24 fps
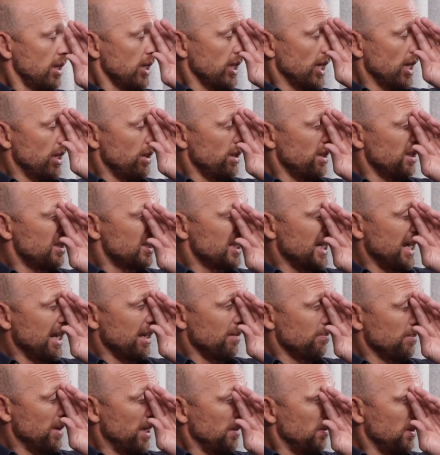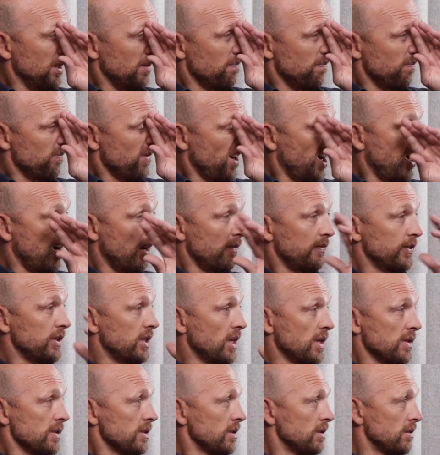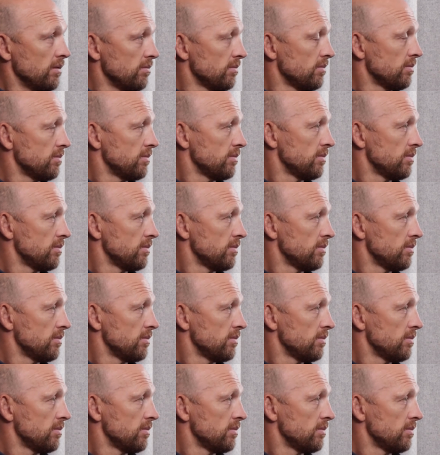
you'd take maybe half a dozen